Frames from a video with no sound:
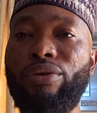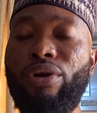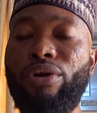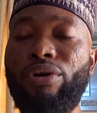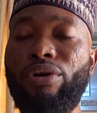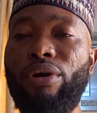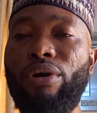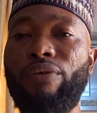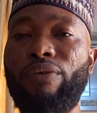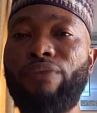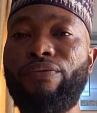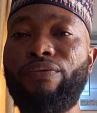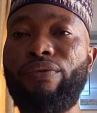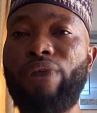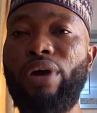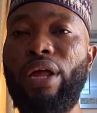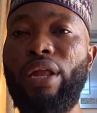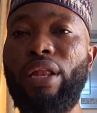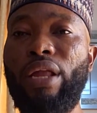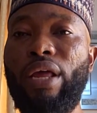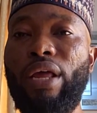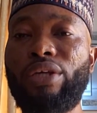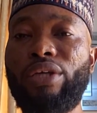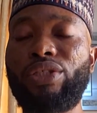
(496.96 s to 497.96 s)
runoff
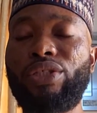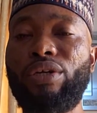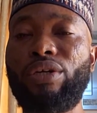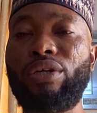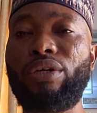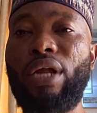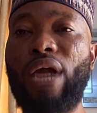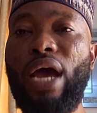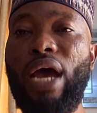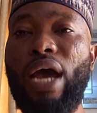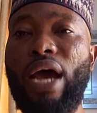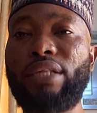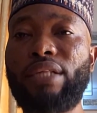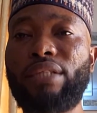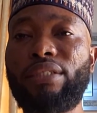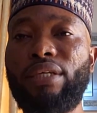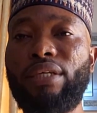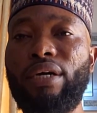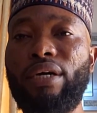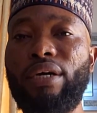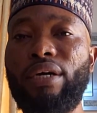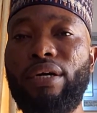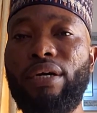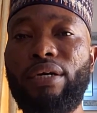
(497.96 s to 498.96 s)
election at
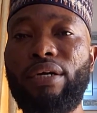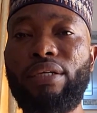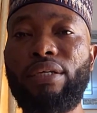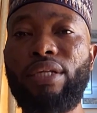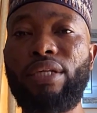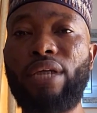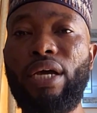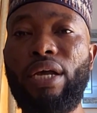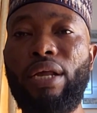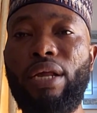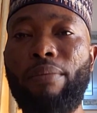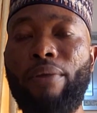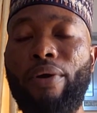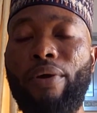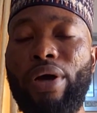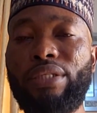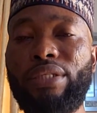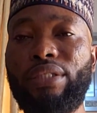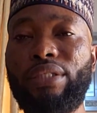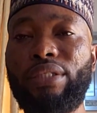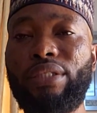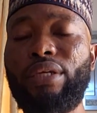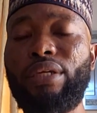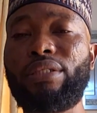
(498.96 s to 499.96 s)
in
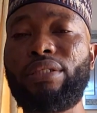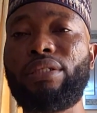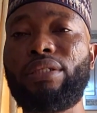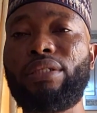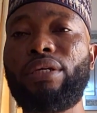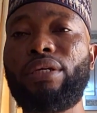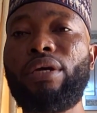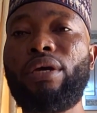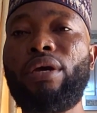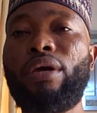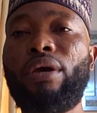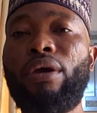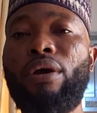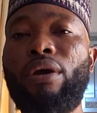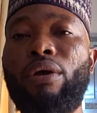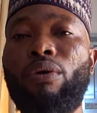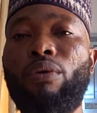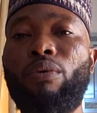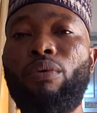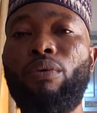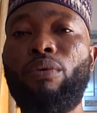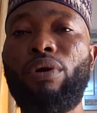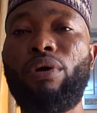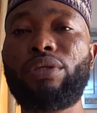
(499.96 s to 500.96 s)
Adamawa State,
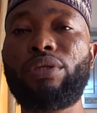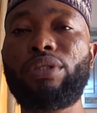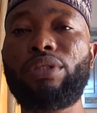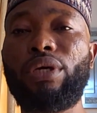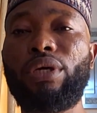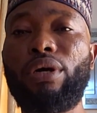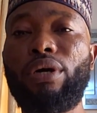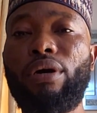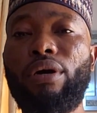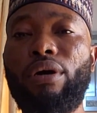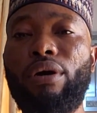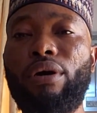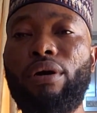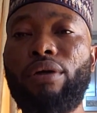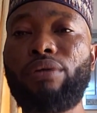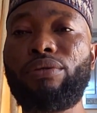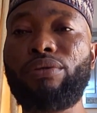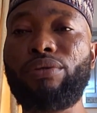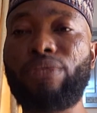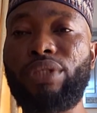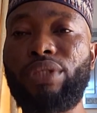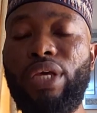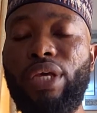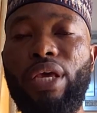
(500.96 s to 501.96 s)
was
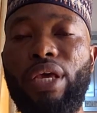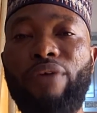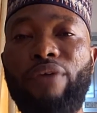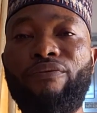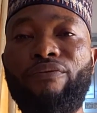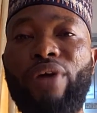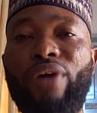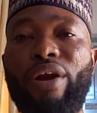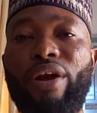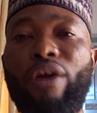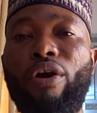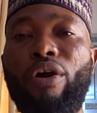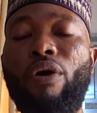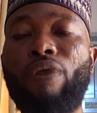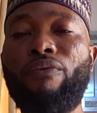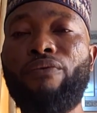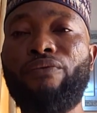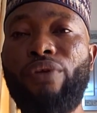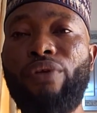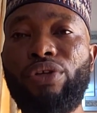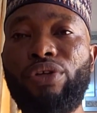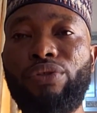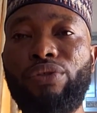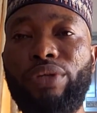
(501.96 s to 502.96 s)
to say very
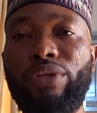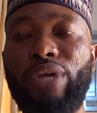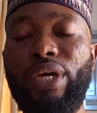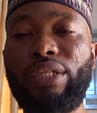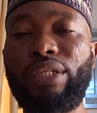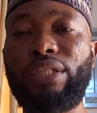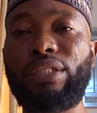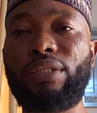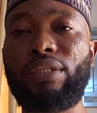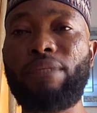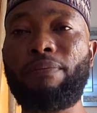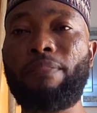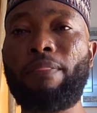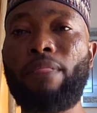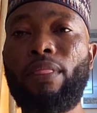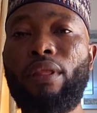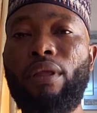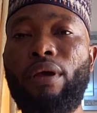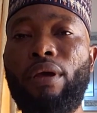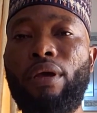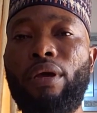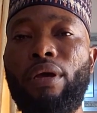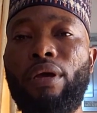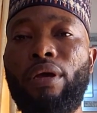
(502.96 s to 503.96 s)
unfortunate.
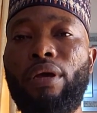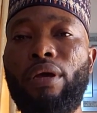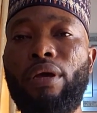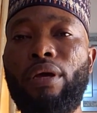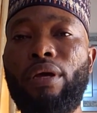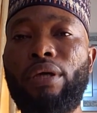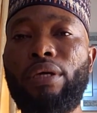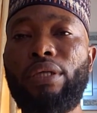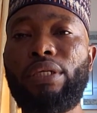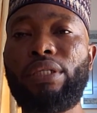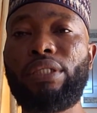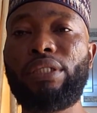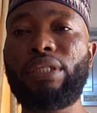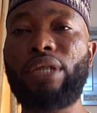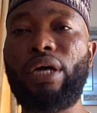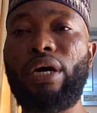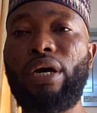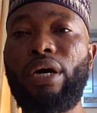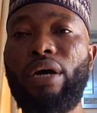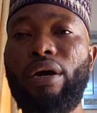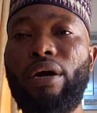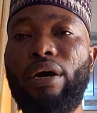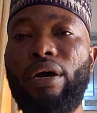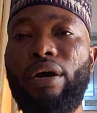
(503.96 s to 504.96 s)
Is
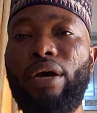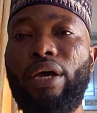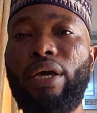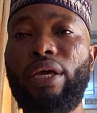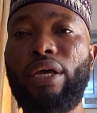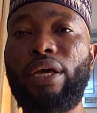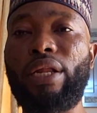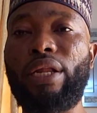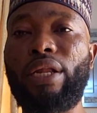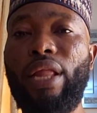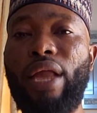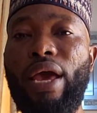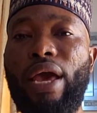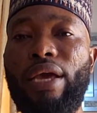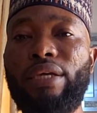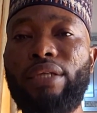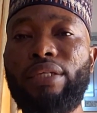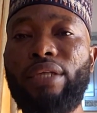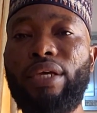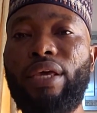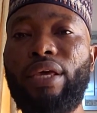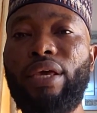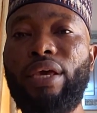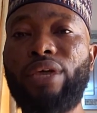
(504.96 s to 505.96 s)
a clear
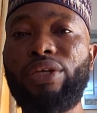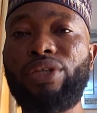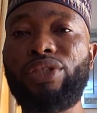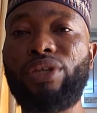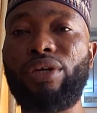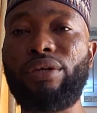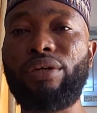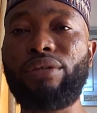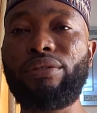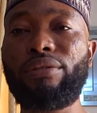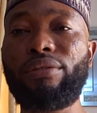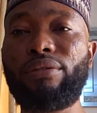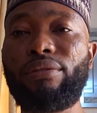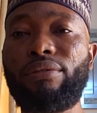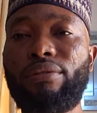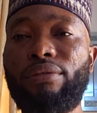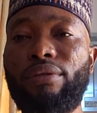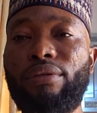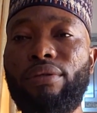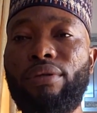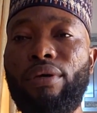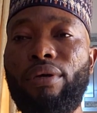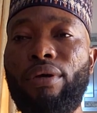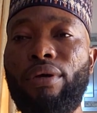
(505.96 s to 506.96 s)
indication.
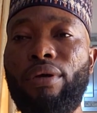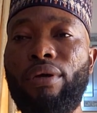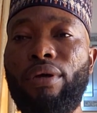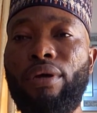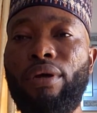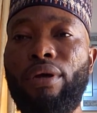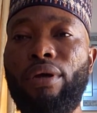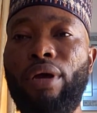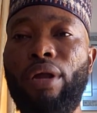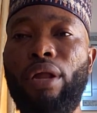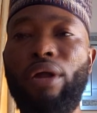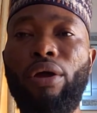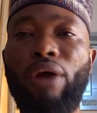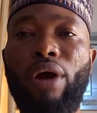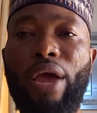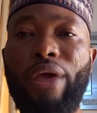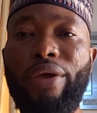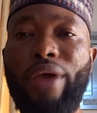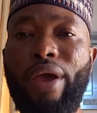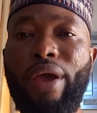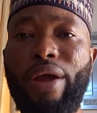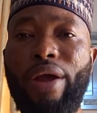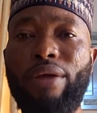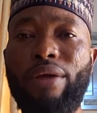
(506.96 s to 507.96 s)
Hello,
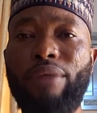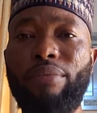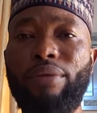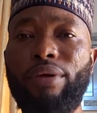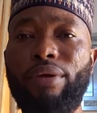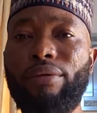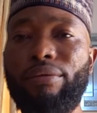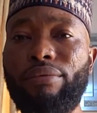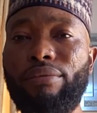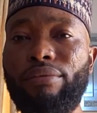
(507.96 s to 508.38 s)
are you hearing me?